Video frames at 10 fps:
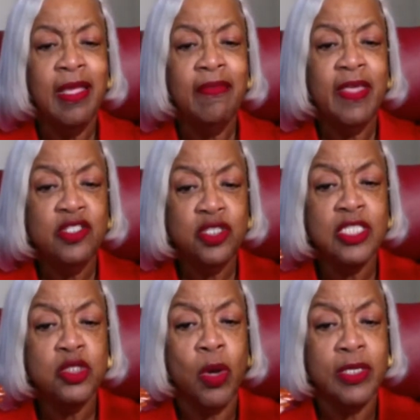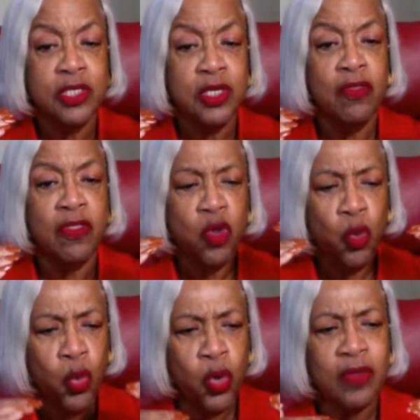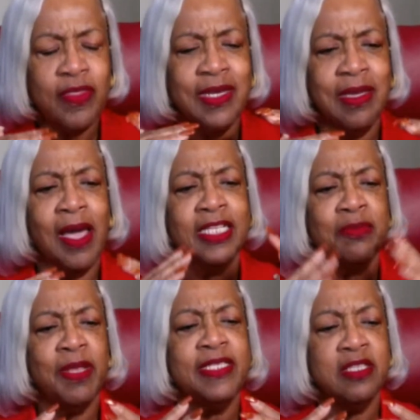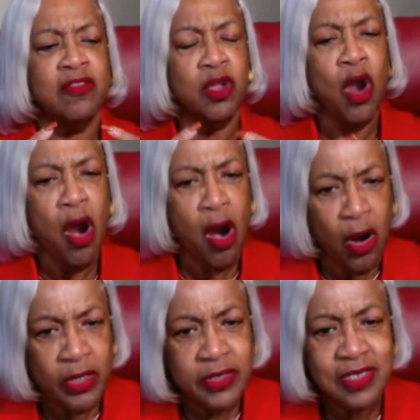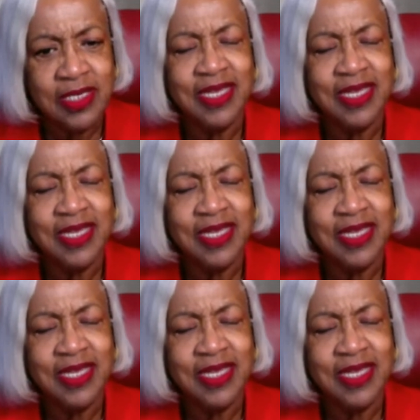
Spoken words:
They just want to know that the work that God has placed on their hearts